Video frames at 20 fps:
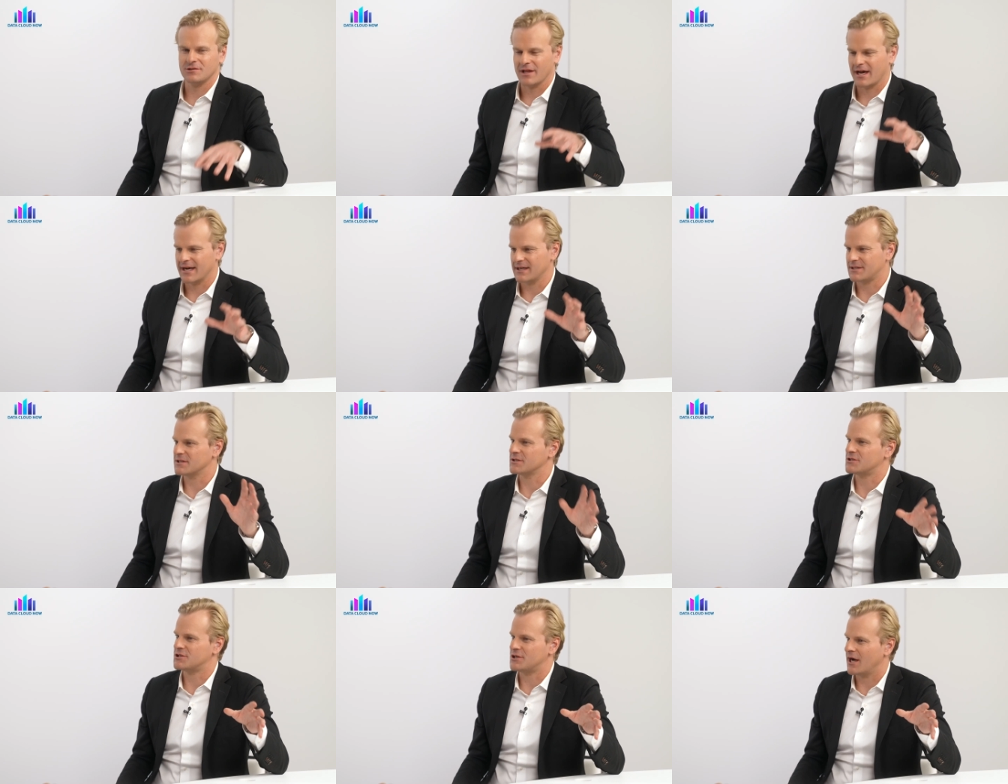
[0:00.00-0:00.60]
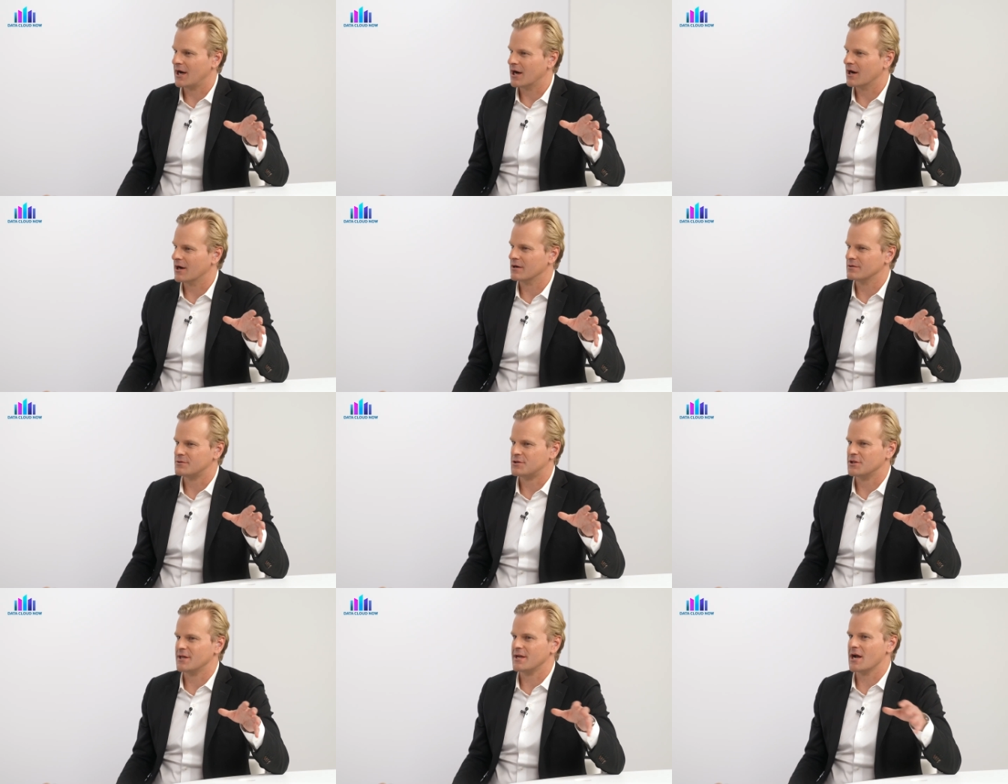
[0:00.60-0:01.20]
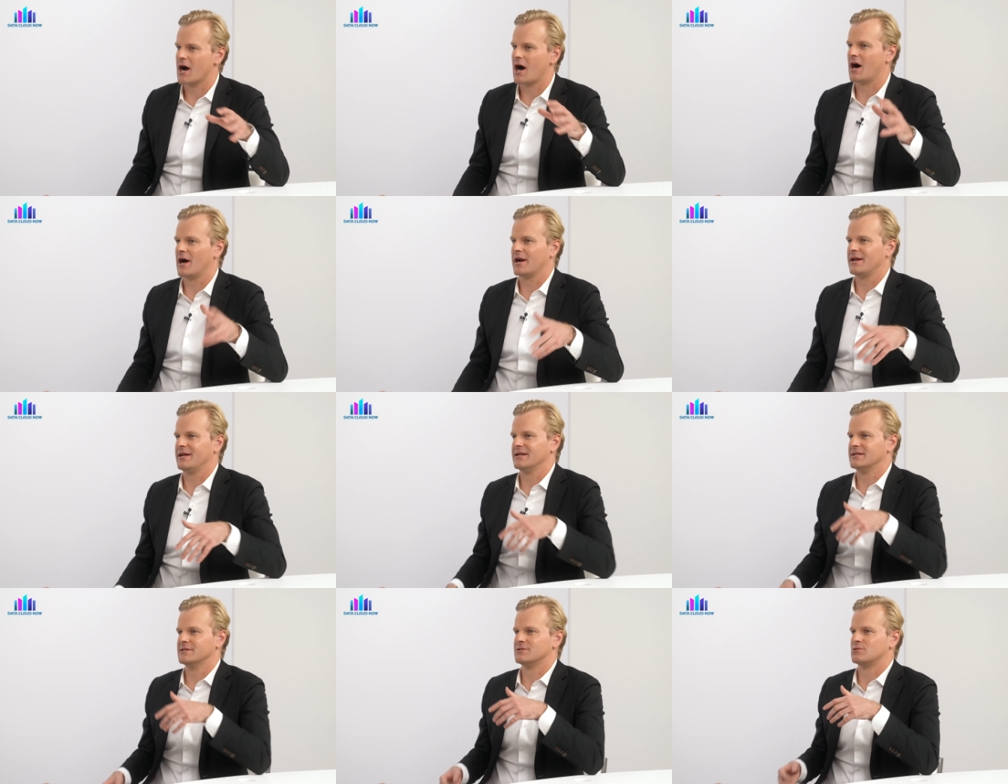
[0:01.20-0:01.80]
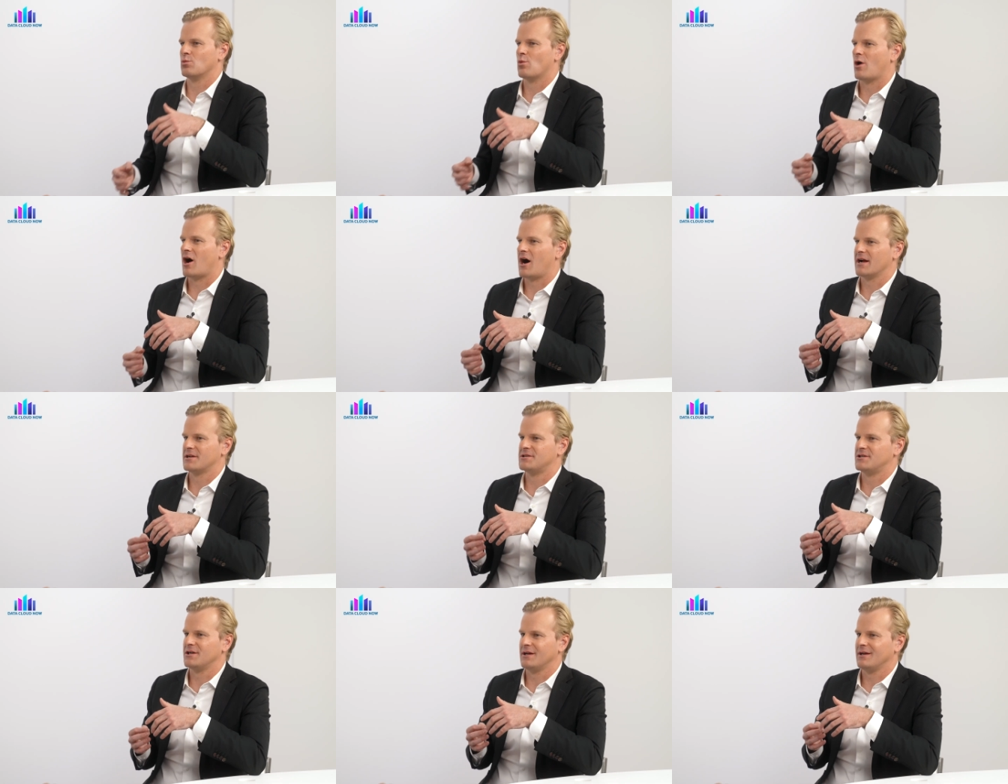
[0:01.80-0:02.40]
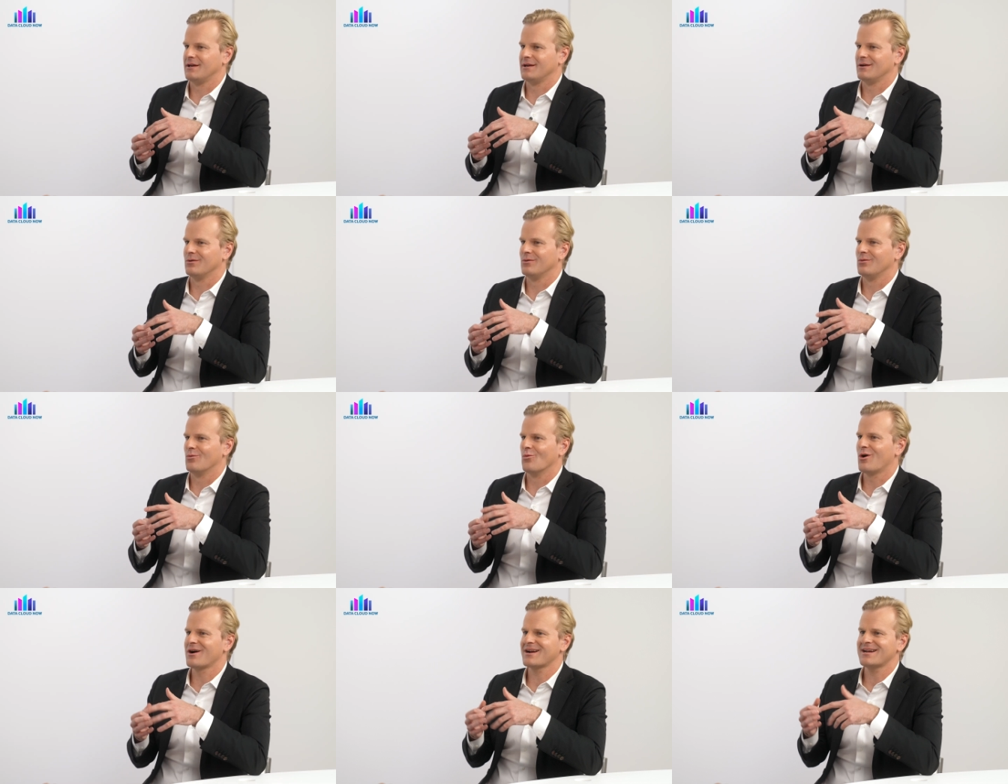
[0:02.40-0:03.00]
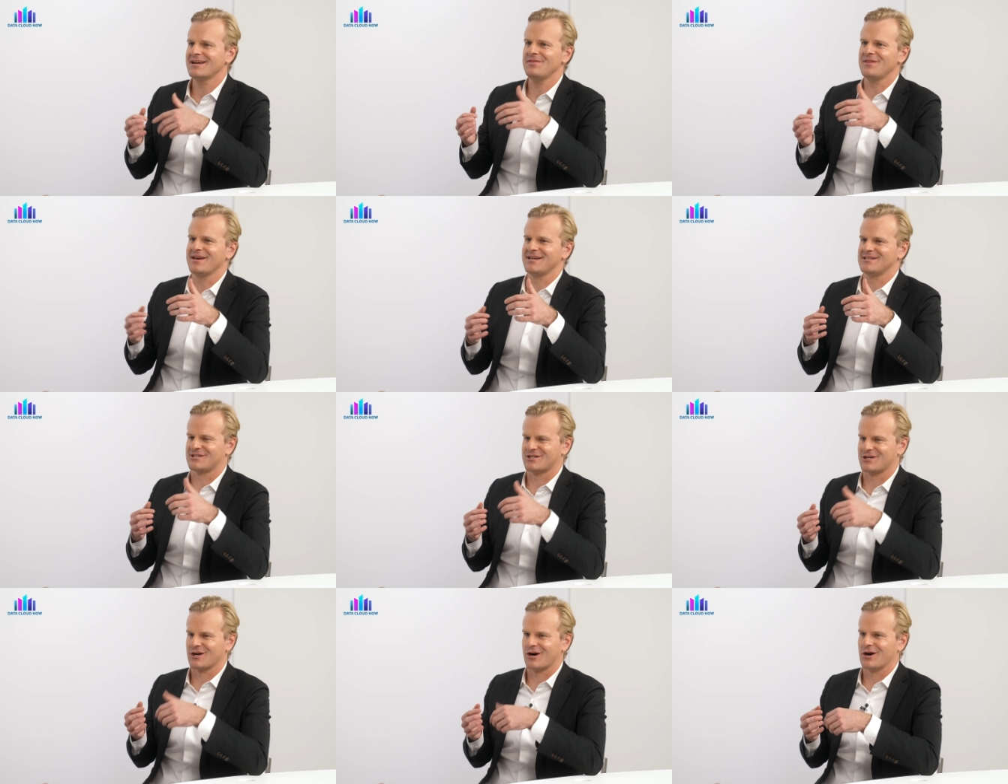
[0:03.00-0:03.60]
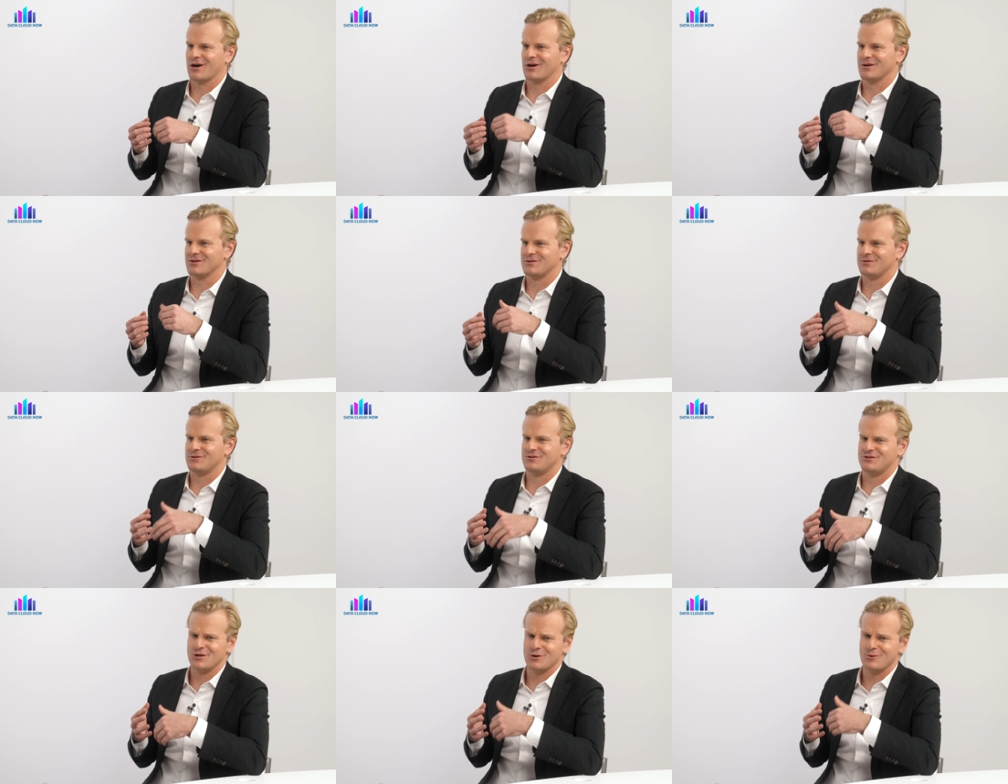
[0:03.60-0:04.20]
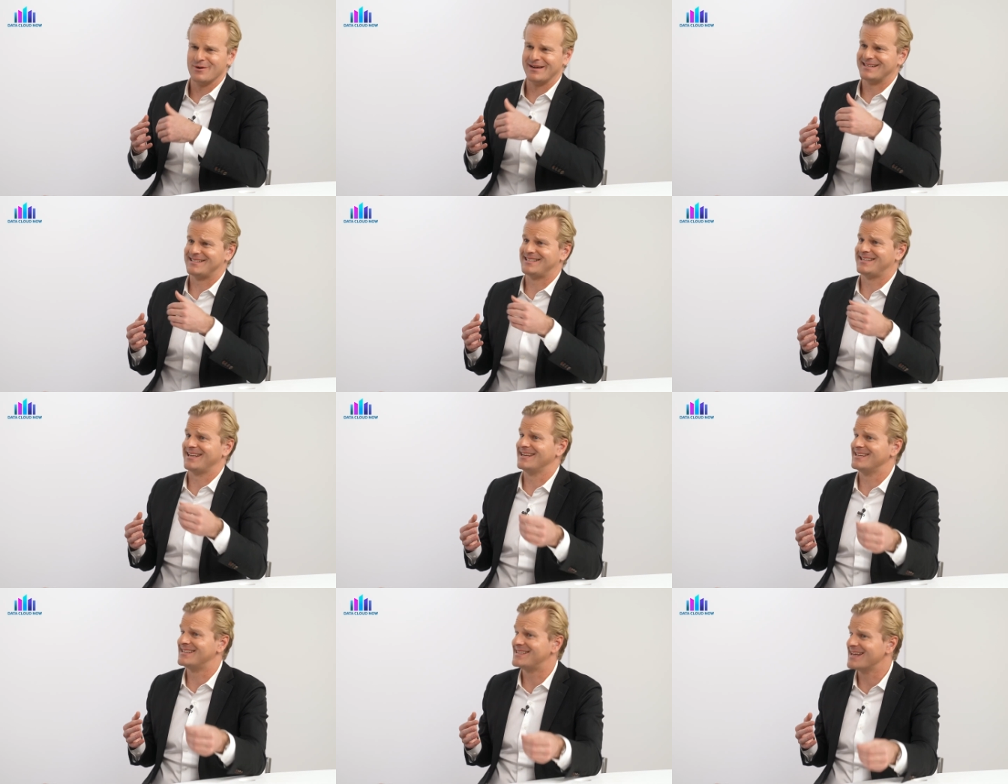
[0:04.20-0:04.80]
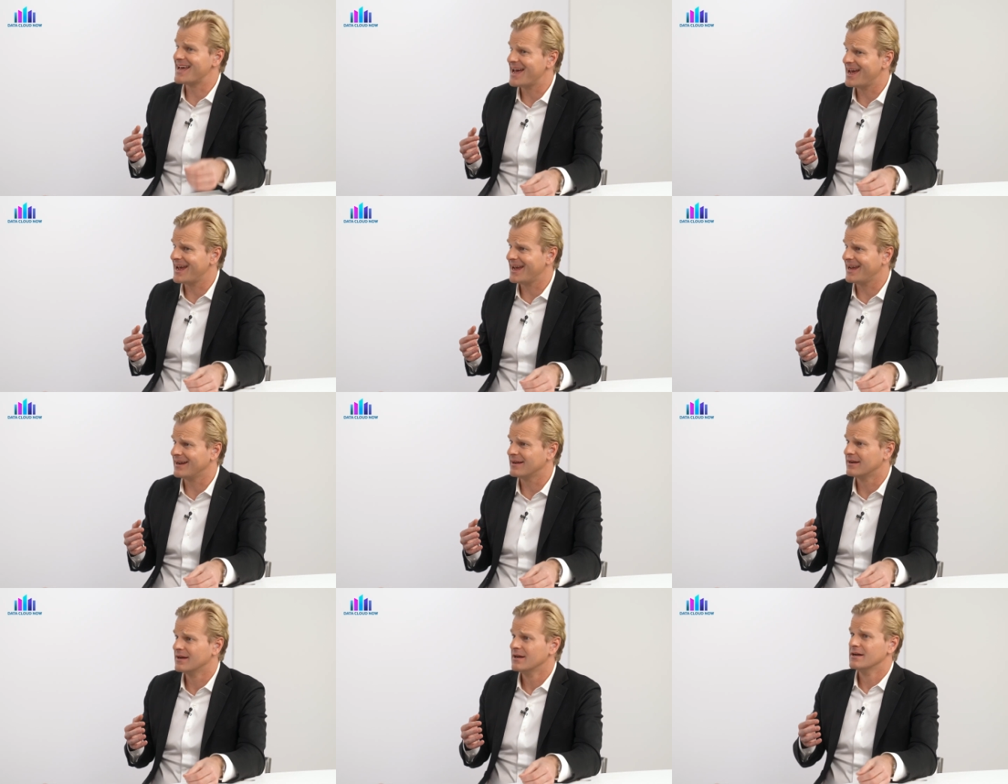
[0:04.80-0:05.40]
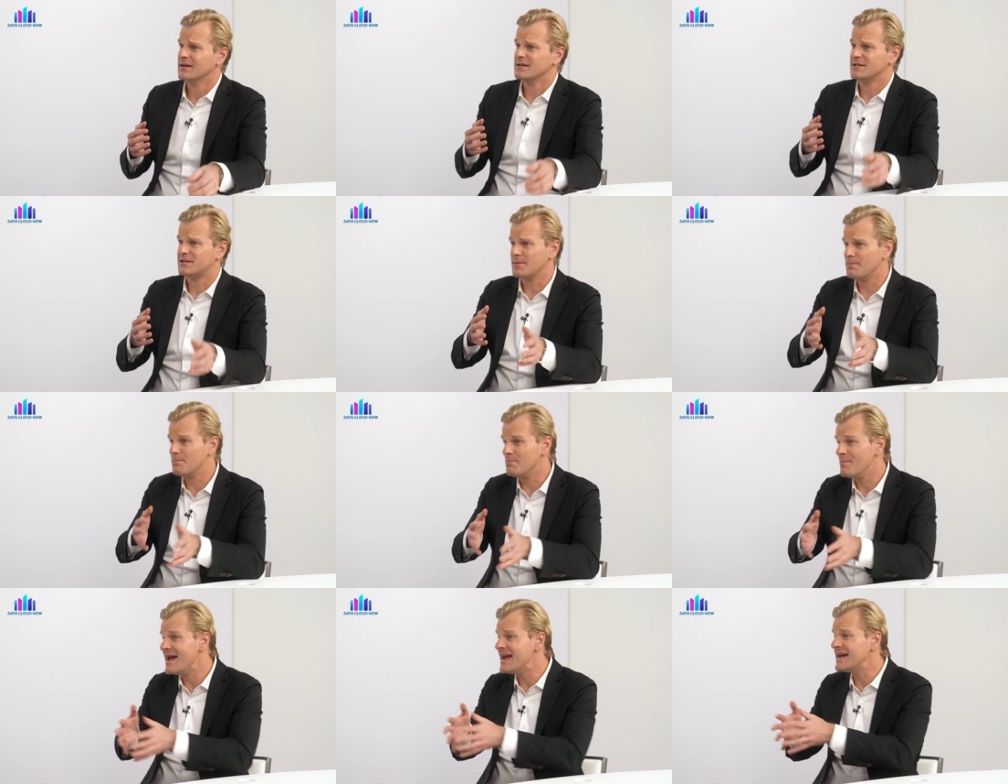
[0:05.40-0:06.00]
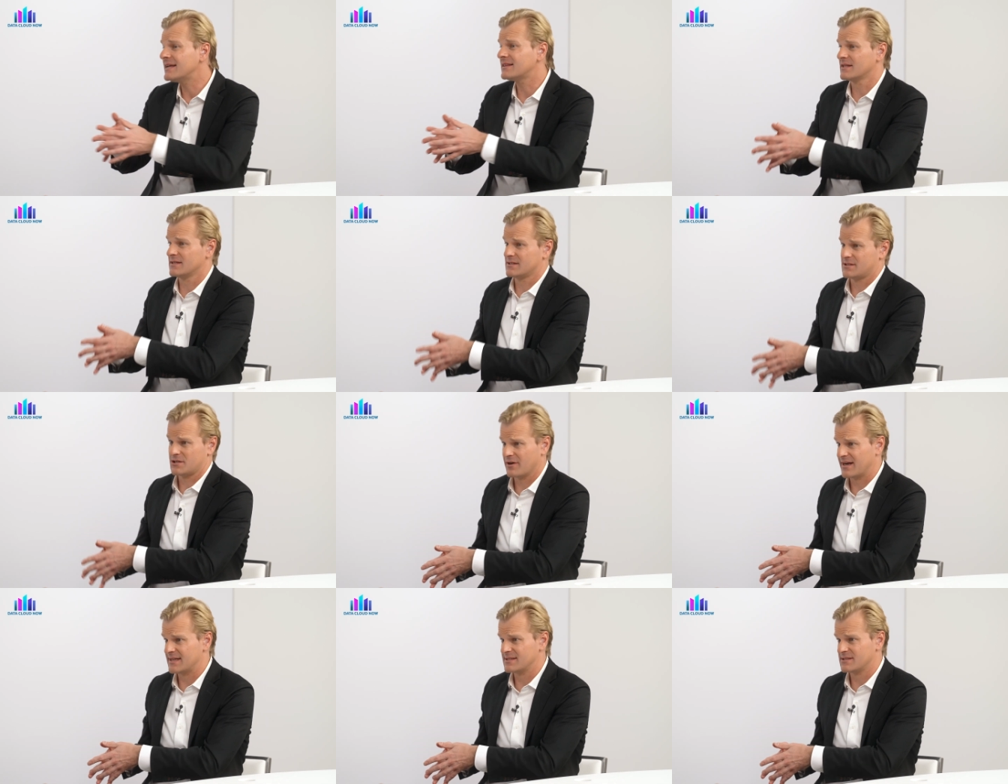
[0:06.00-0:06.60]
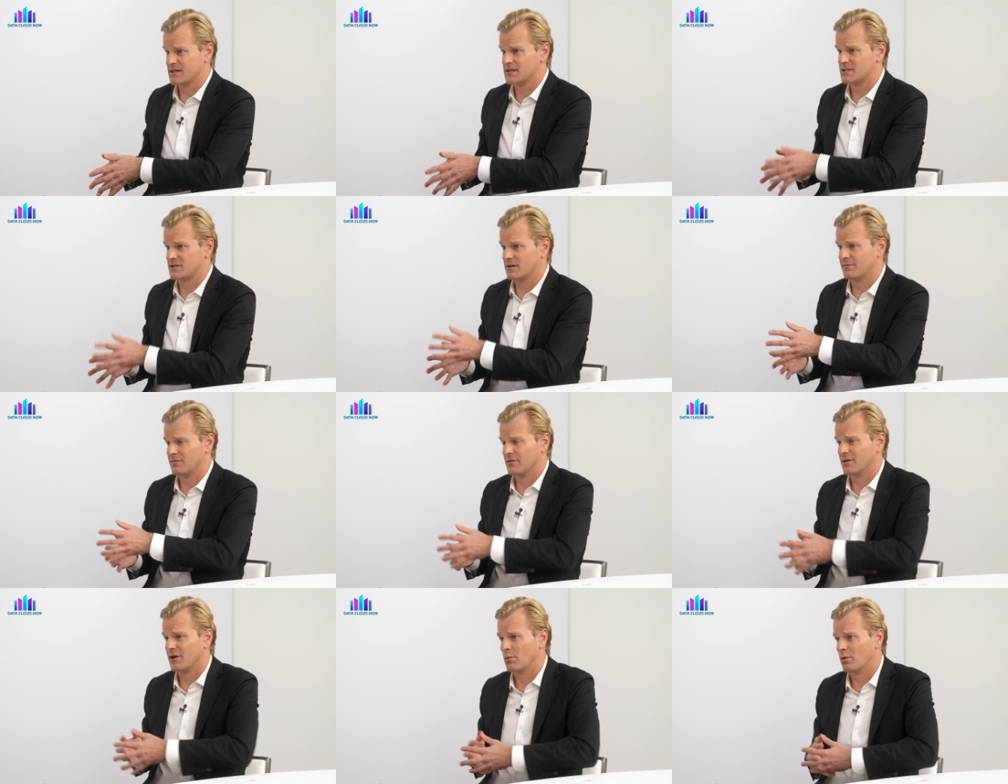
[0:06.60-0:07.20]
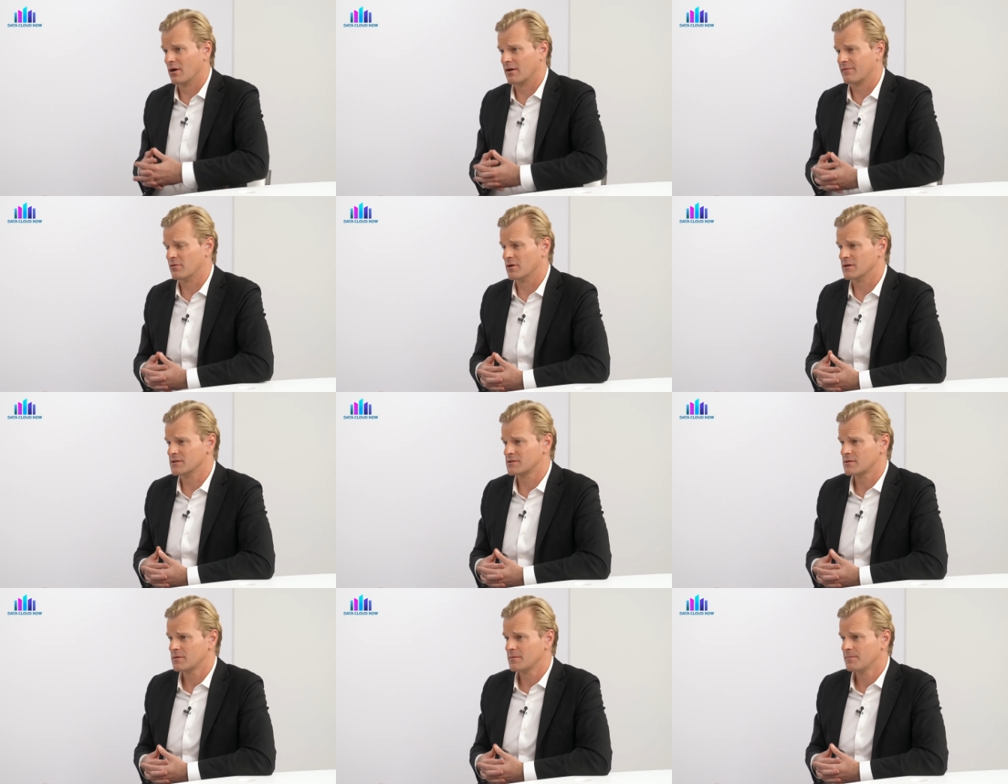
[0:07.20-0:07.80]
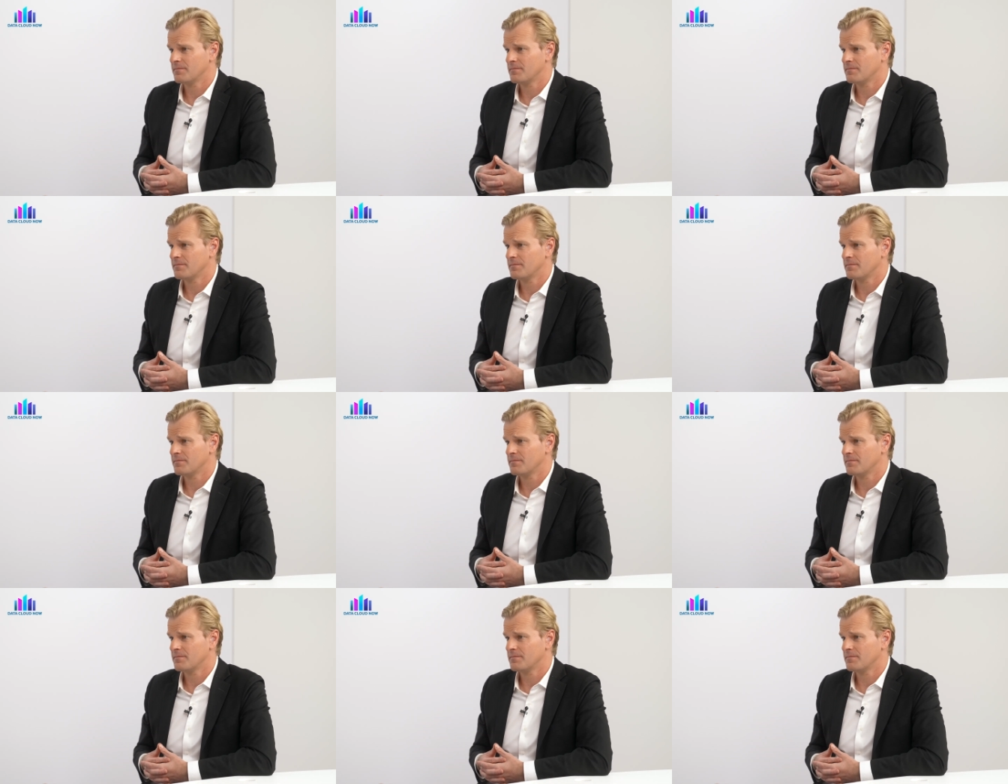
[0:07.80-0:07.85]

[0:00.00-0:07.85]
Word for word: like to share to the audience watching? What can they start doing today to make this transition for their workforce?